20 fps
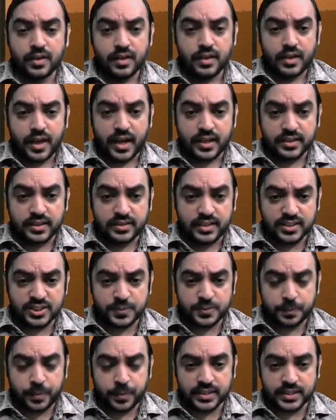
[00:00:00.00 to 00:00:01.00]
And this
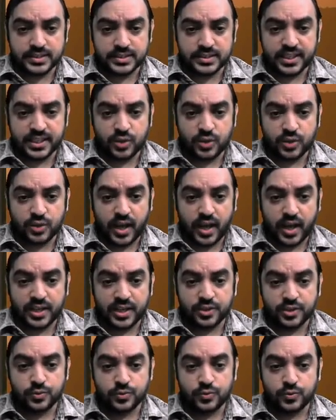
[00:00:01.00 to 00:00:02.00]
present
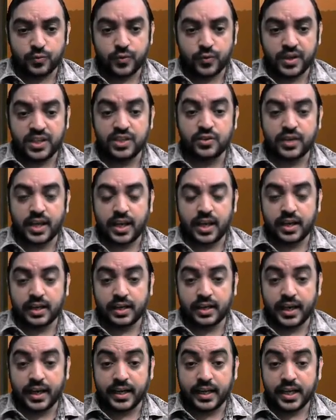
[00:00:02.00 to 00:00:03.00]
value, when you
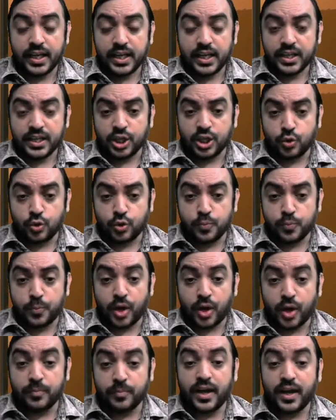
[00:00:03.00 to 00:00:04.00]
calculate the
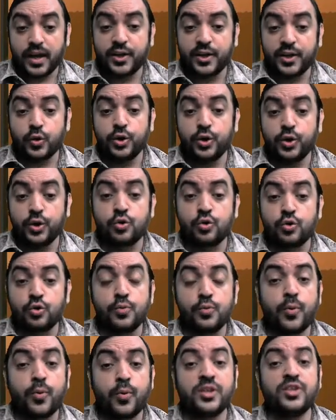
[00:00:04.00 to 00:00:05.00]
coupon, I told you
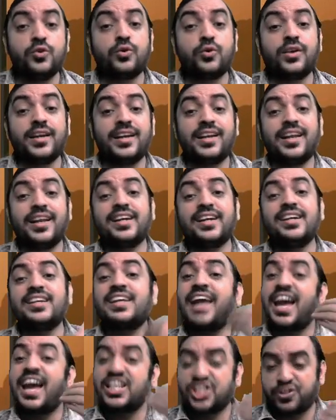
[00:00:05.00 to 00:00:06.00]
coupon you treat like a
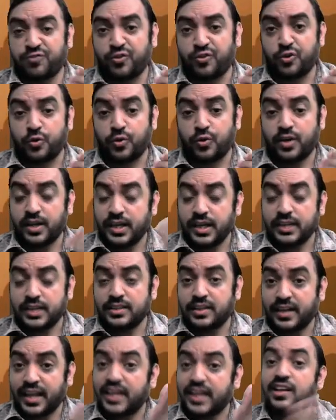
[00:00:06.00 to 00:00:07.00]
cash flow,
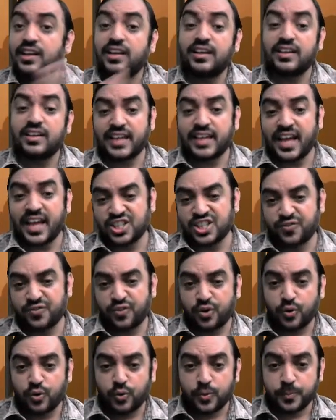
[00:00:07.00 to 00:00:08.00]
the regular cash
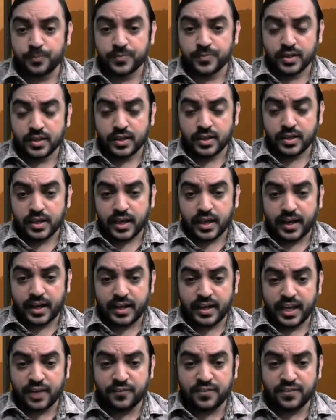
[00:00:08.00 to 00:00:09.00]
flow. And
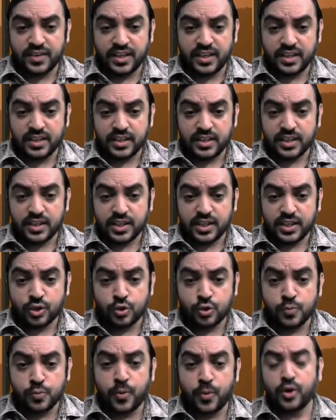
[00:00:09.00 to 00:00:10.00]
every
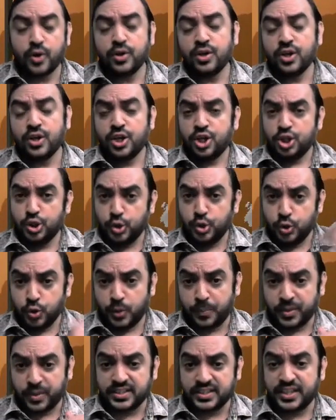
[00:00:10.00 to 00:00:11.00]
coupon, you do
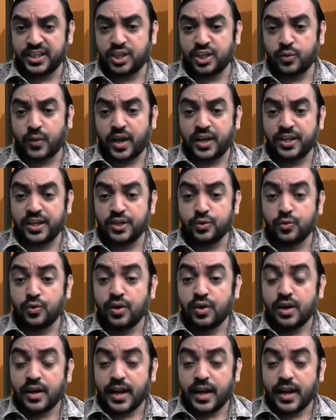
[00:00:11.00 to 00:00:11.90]
a present value.